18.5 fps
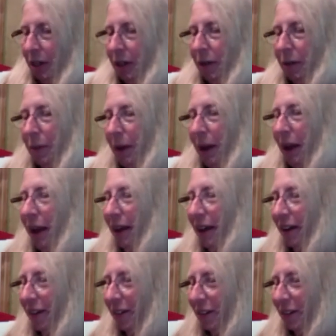
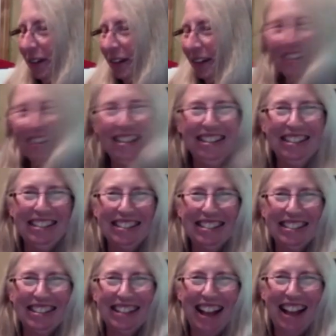batteries.
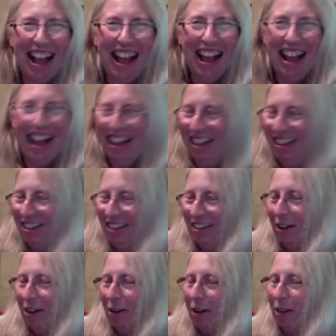
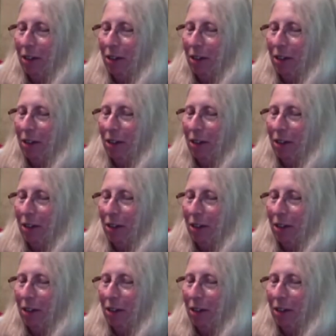okay,